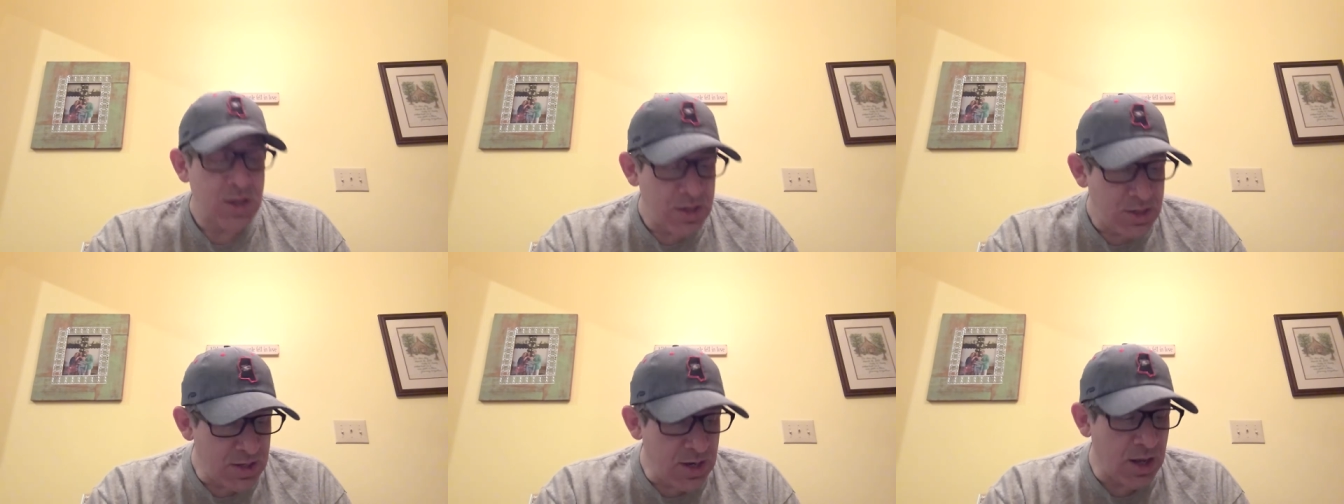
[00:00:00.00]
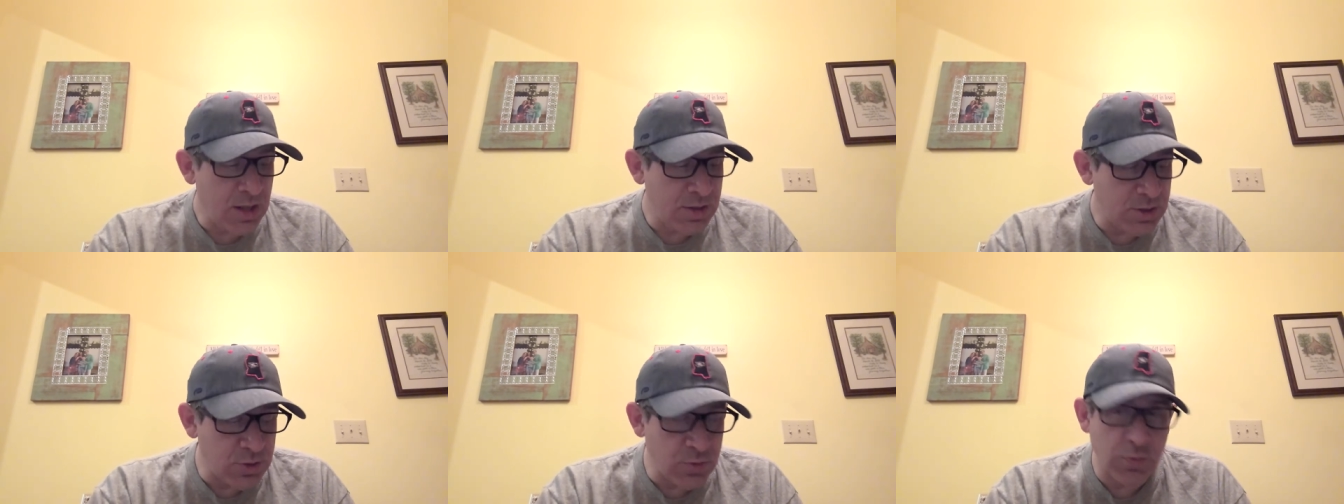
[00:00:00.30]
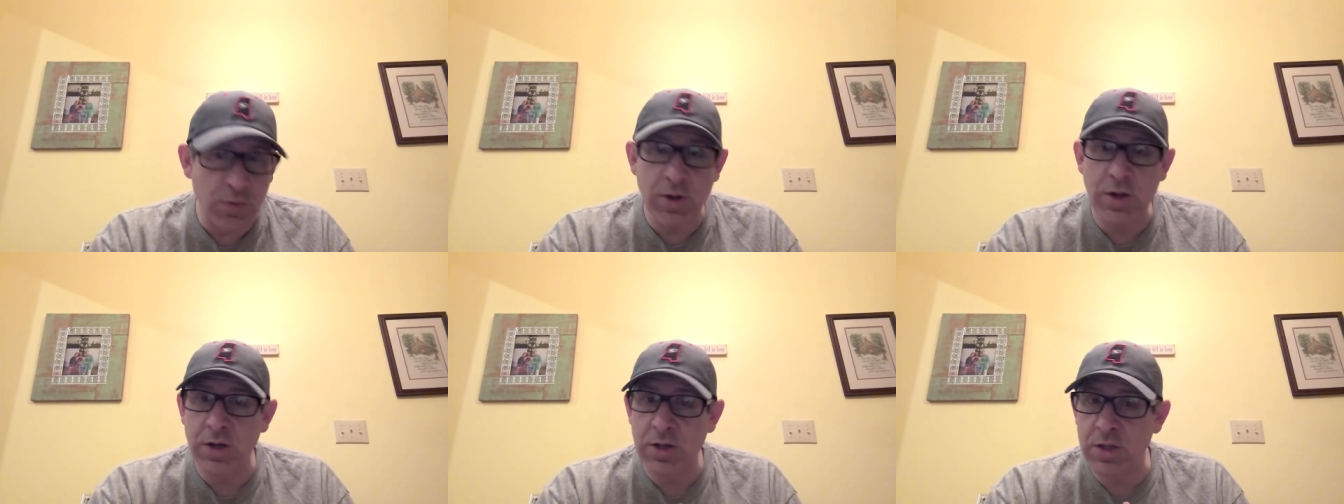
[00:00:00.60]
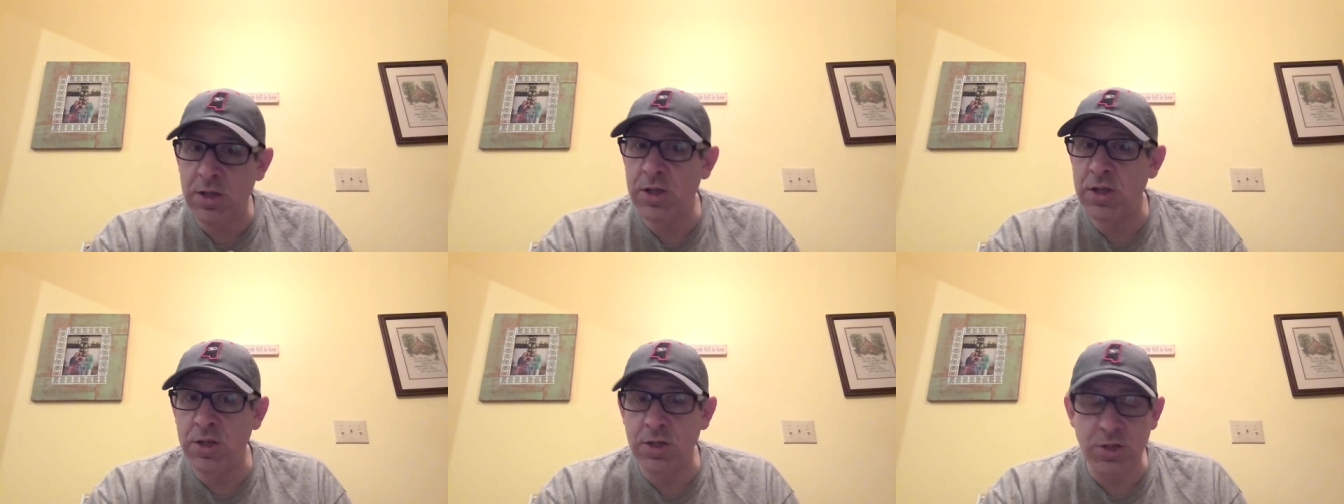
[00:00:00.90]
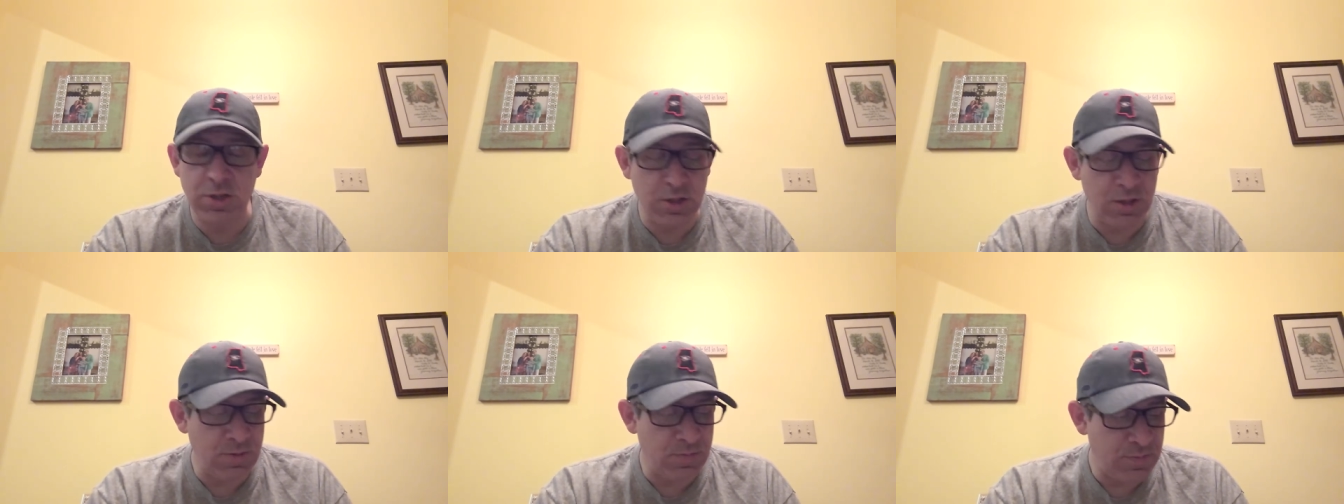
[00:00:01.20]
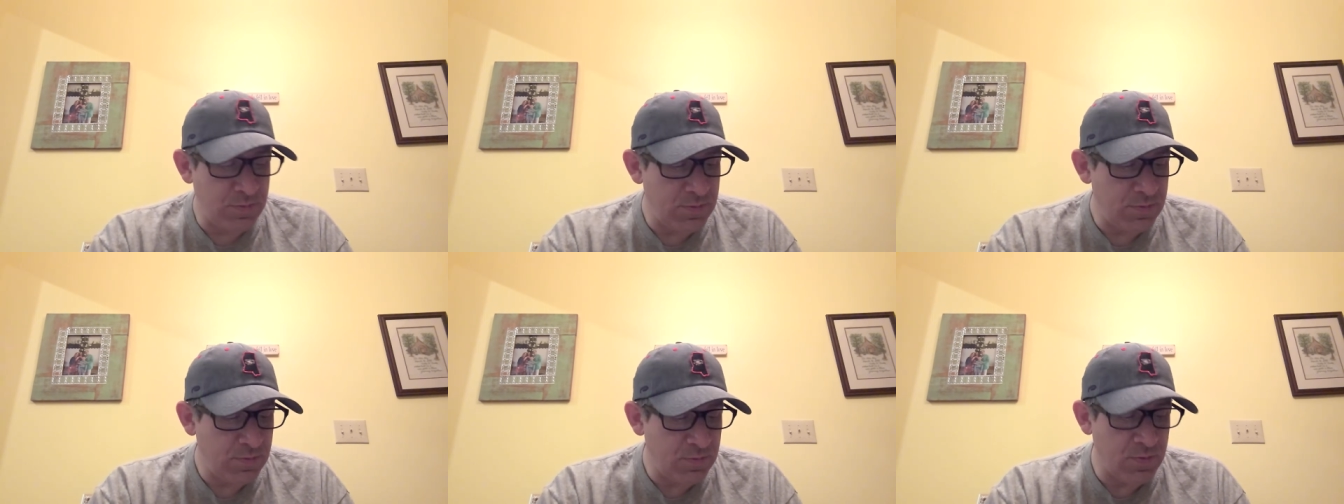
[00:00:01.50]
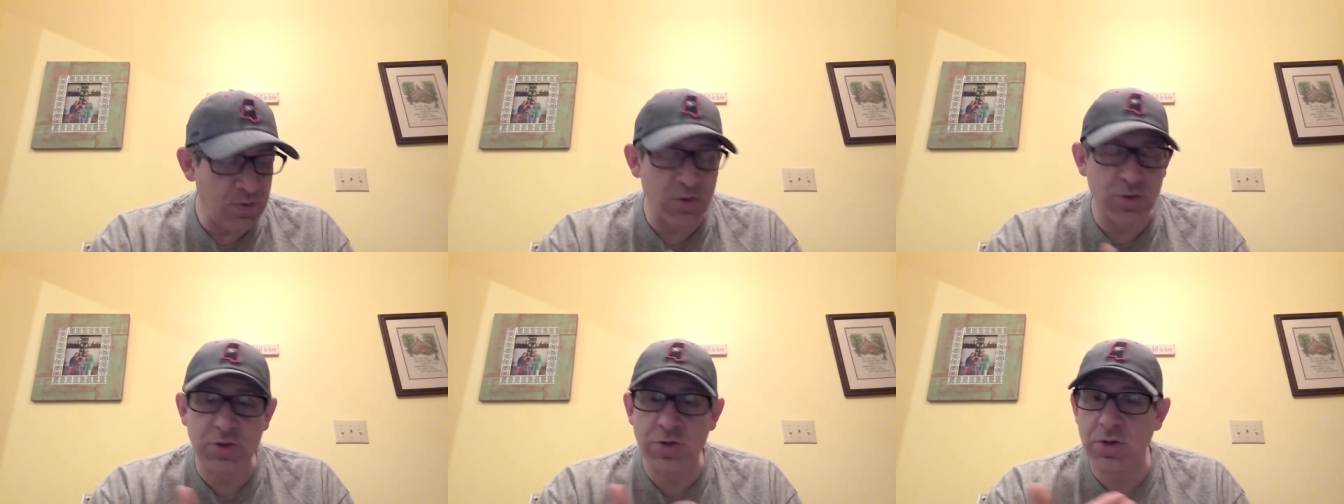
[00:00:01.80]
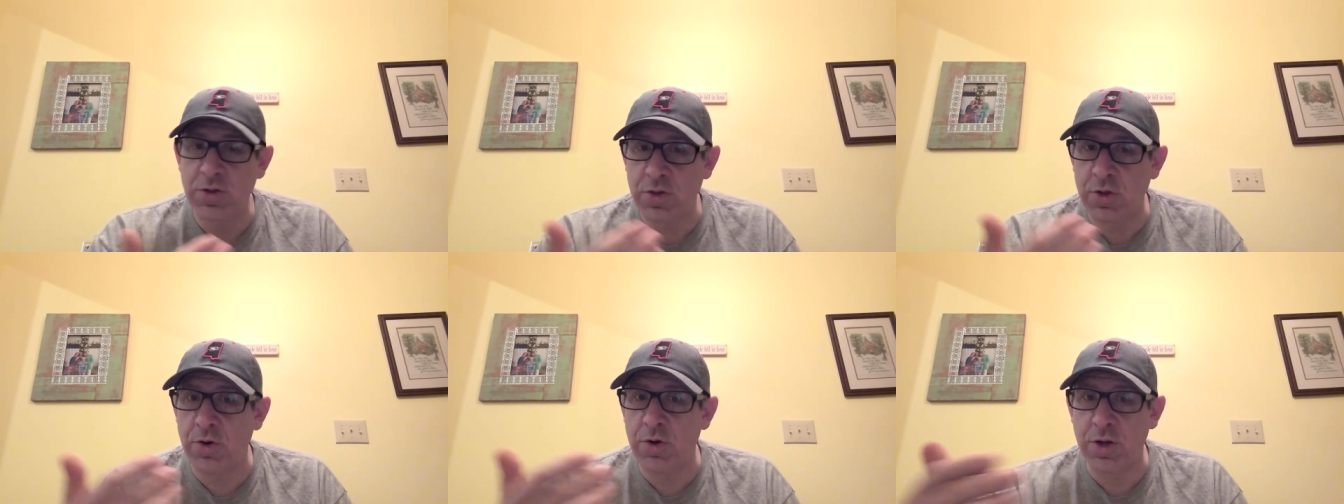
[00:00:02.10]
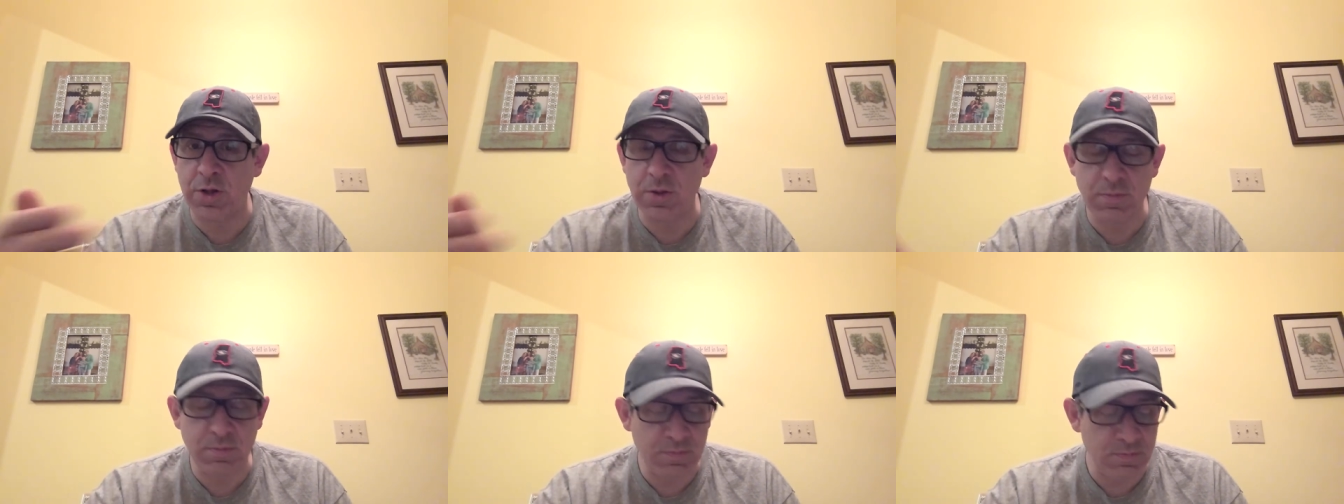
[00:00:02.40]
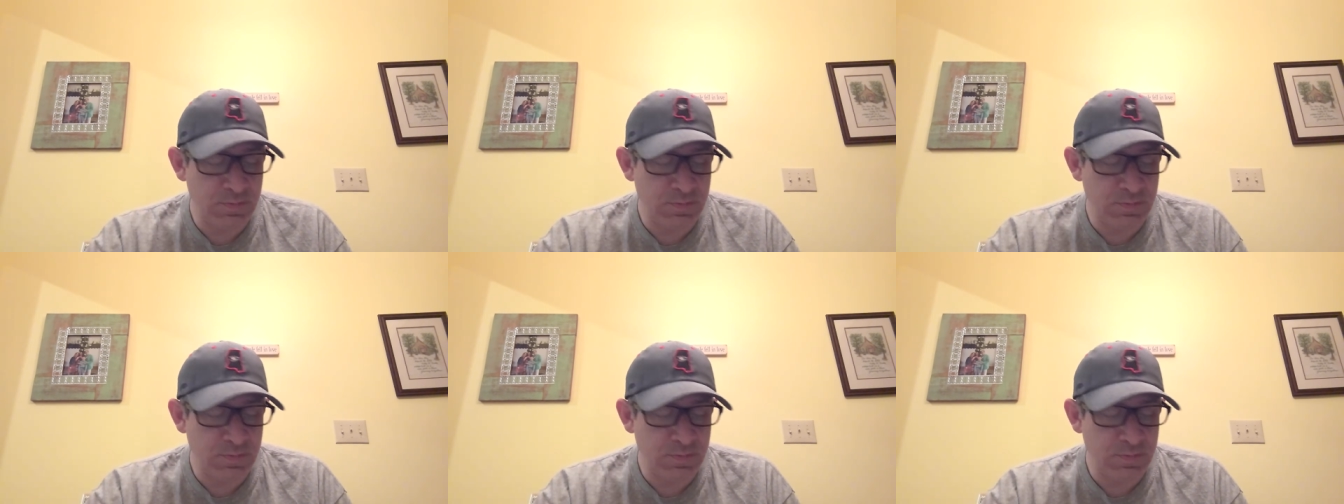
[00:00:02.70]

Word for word: Now, let's read into verse 30.